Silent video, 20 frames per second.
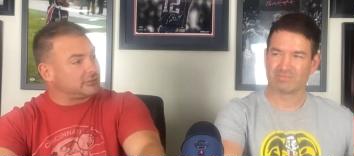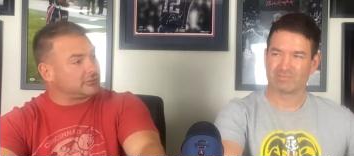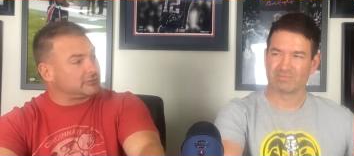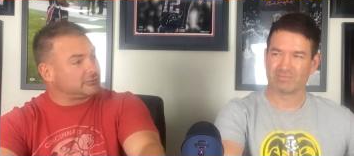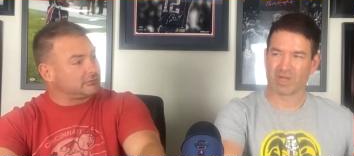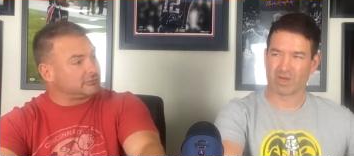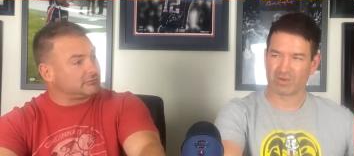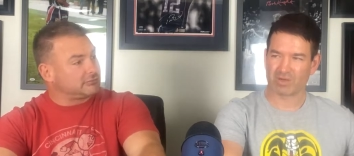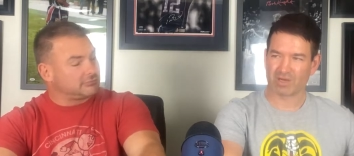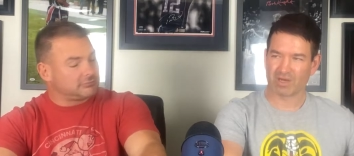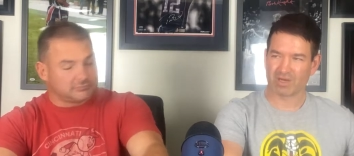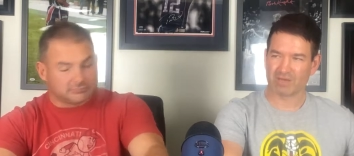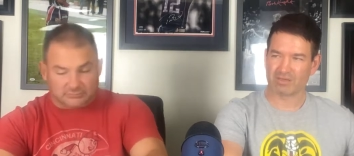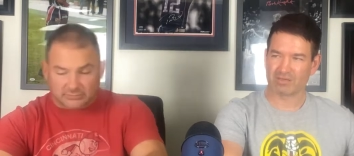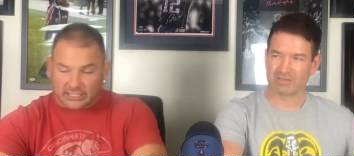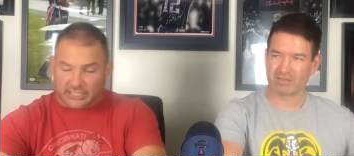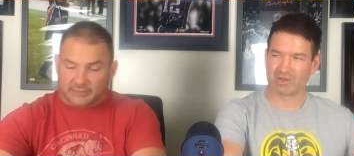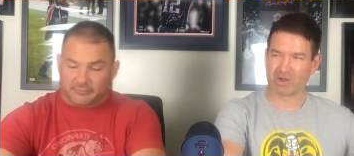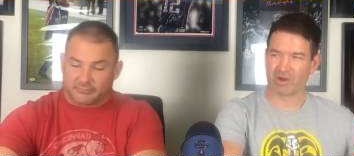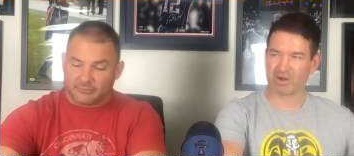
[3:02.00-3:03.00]
Speaker 1: Okay.
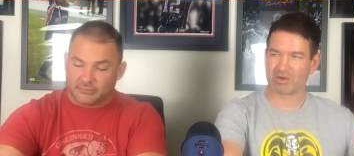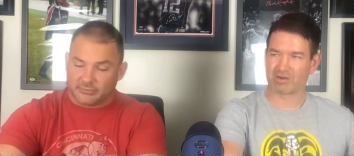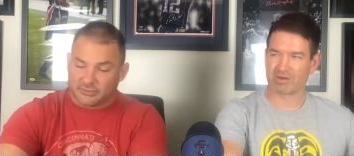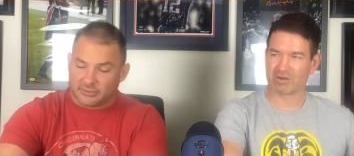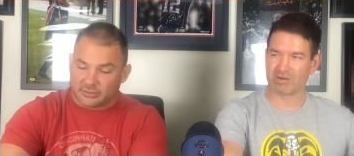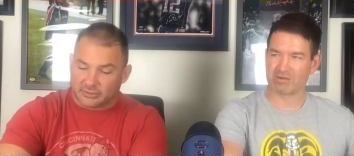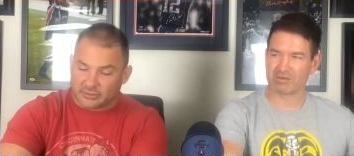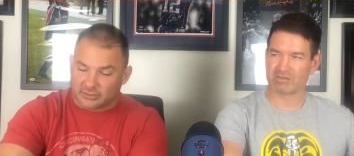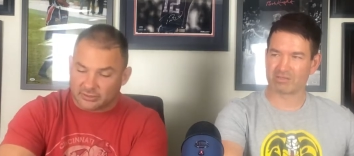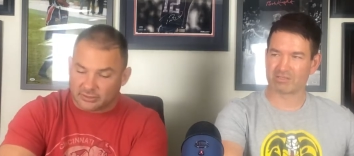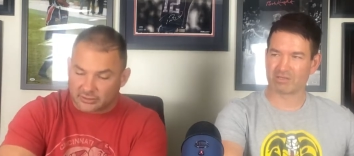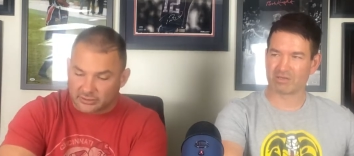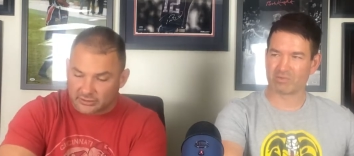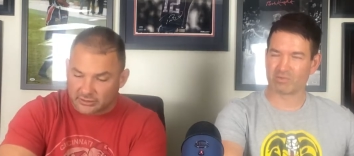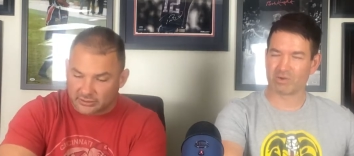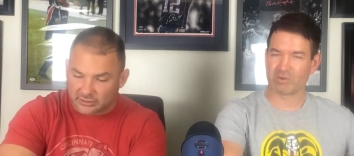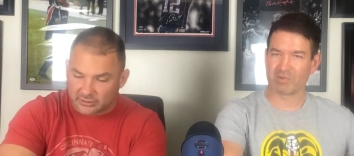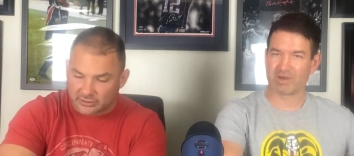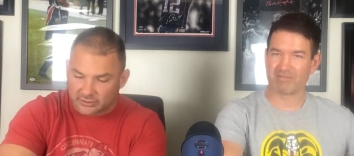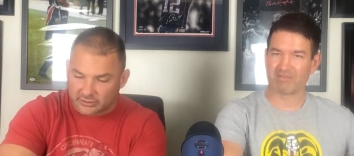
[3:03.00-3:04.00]
Yeah. Gar- Gardner's on one
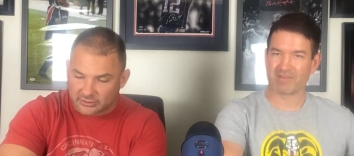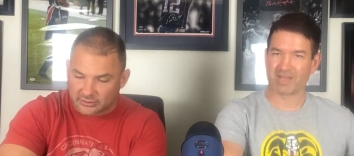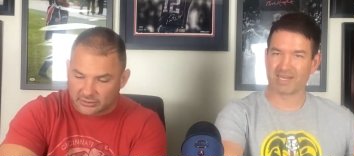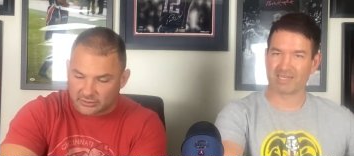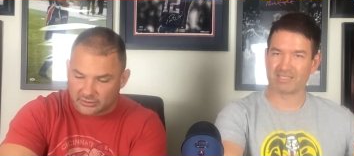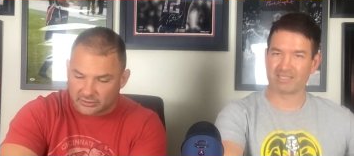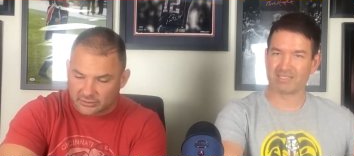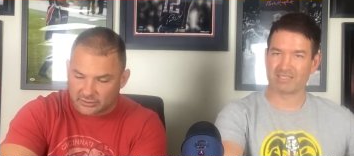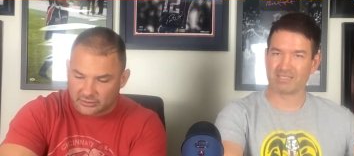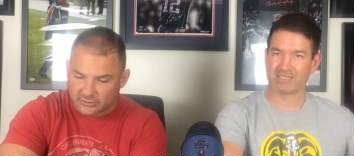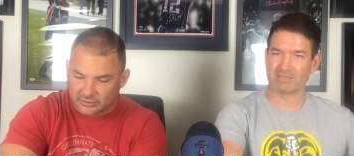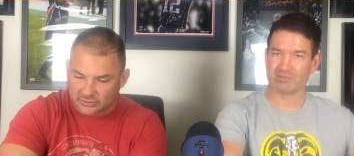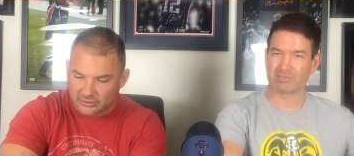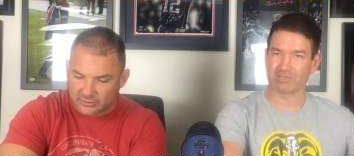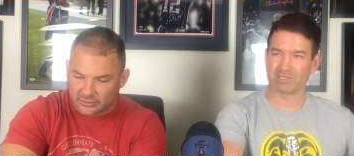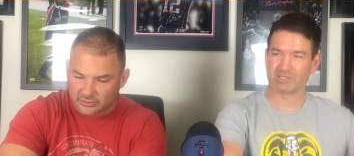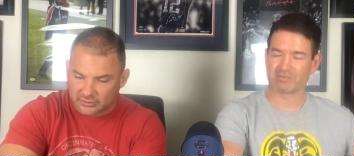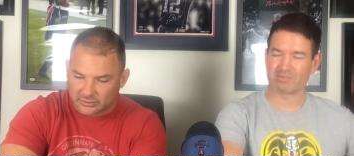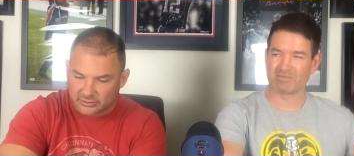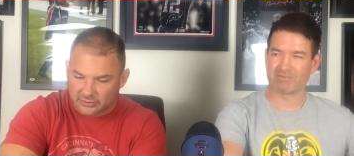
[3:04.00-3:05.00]
of my fantasy teams, so
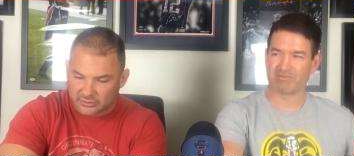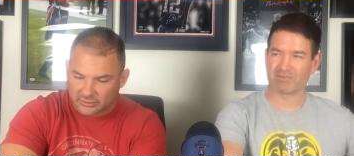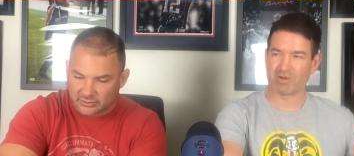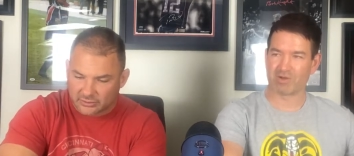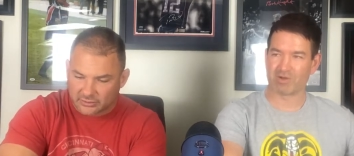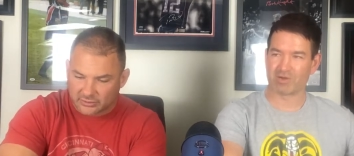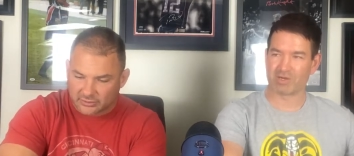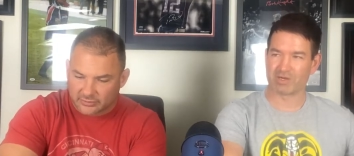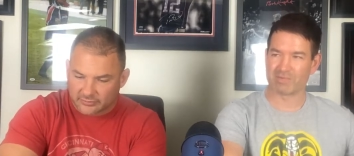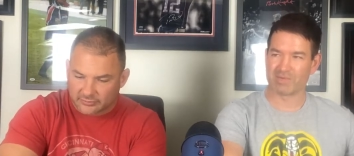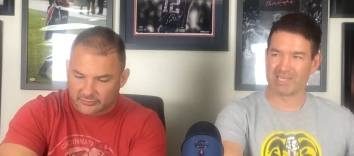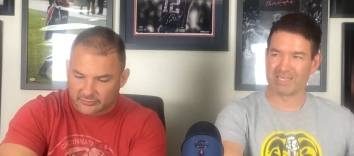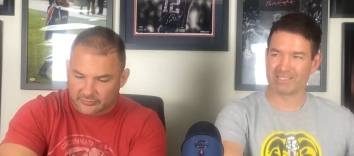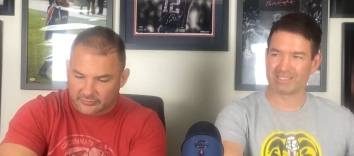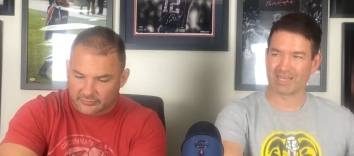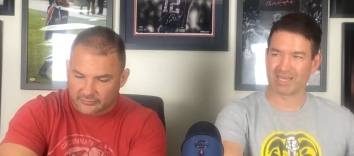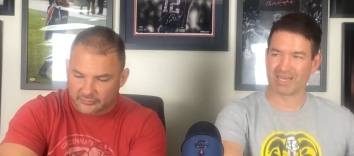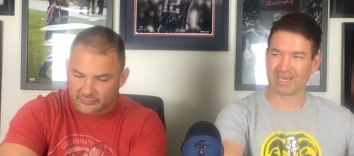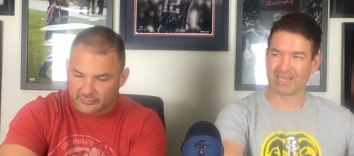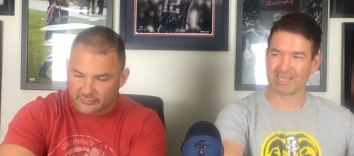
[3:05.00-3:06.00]
I've been following him. He's
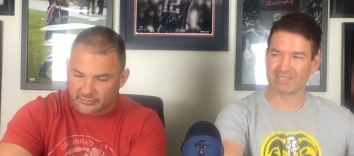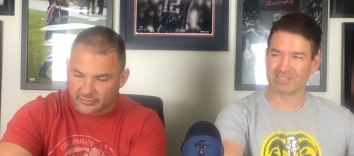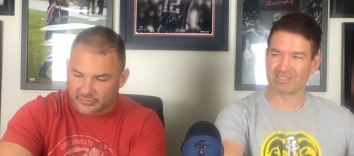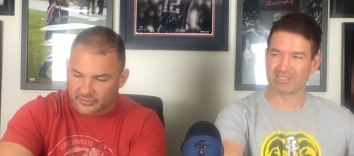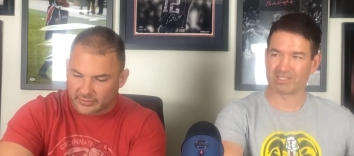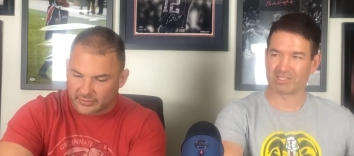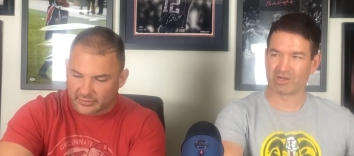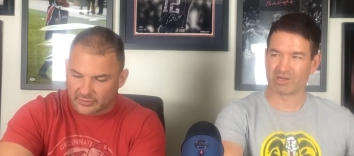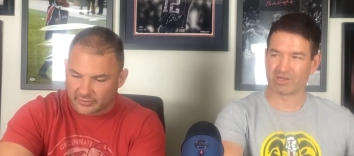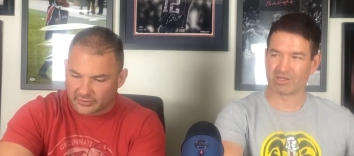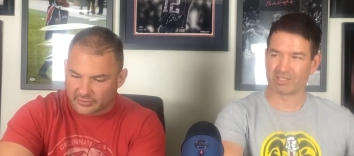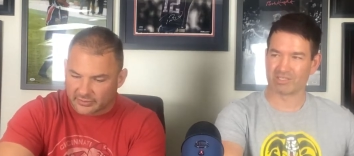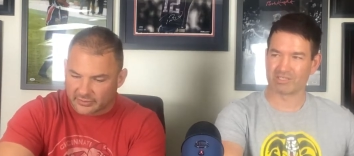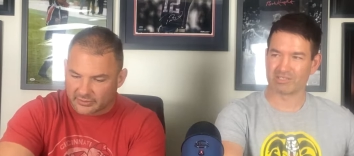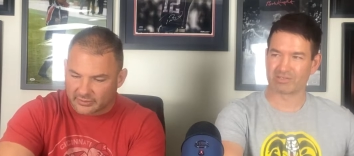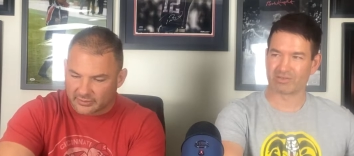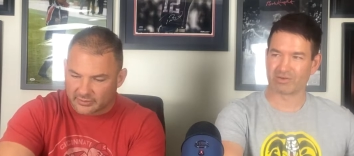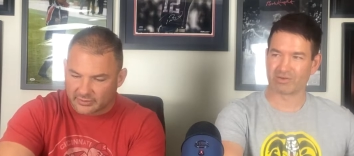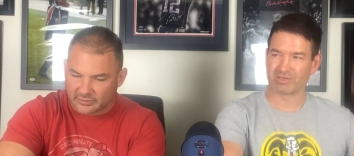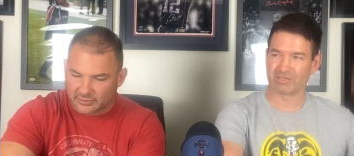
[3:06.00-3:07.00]
had a solid
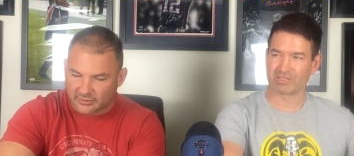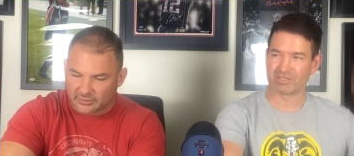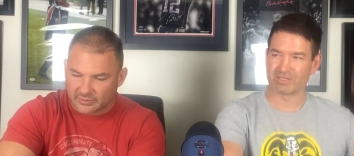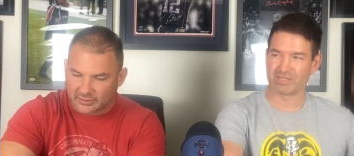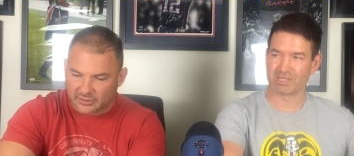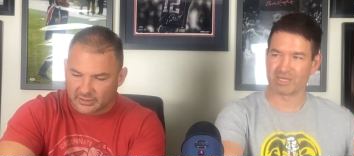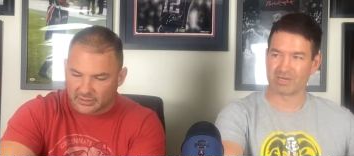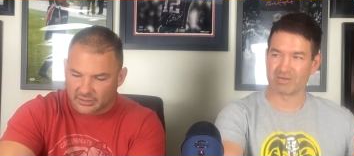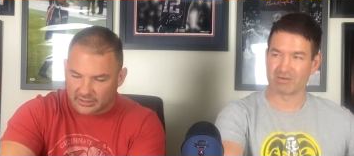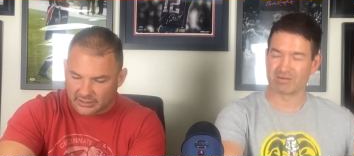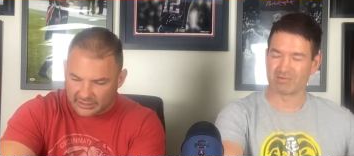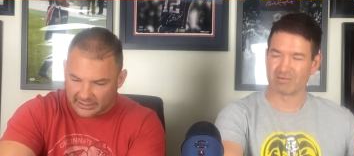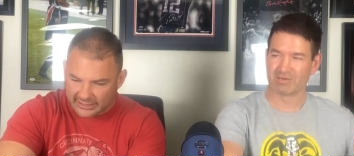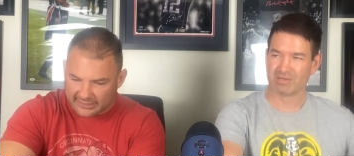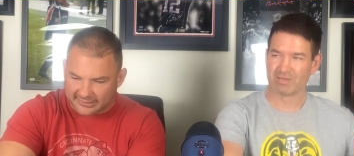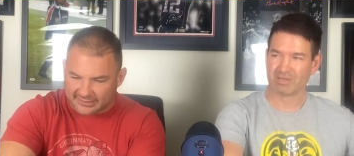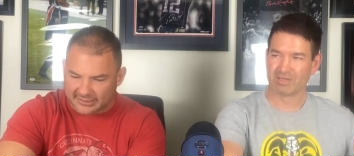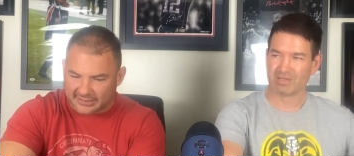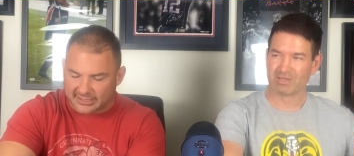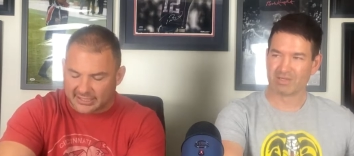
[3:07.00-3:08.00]
start to the year. Yes,
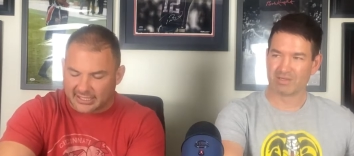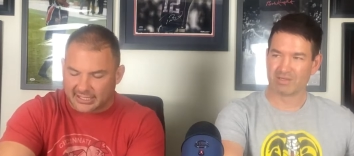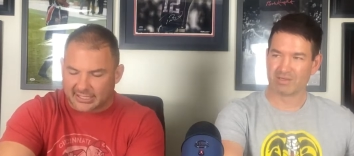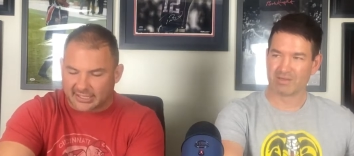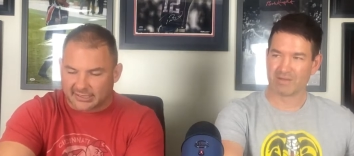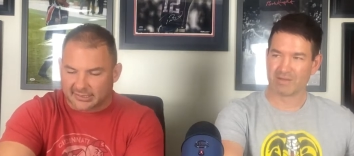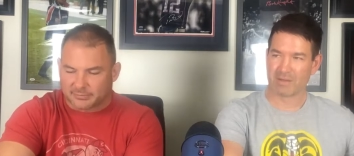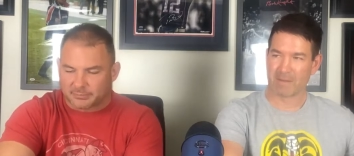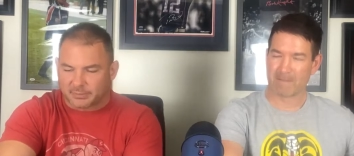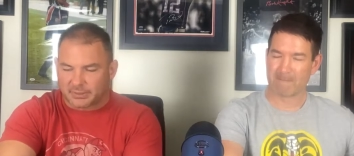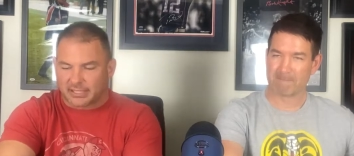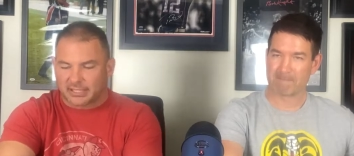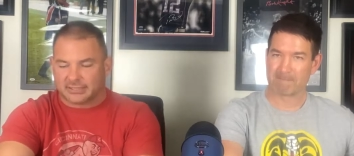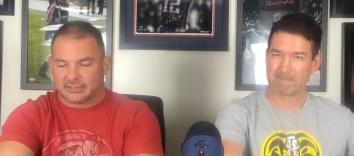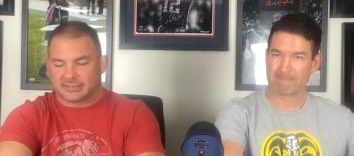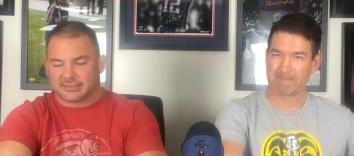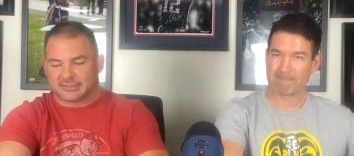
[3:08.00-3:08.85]
he has, but I just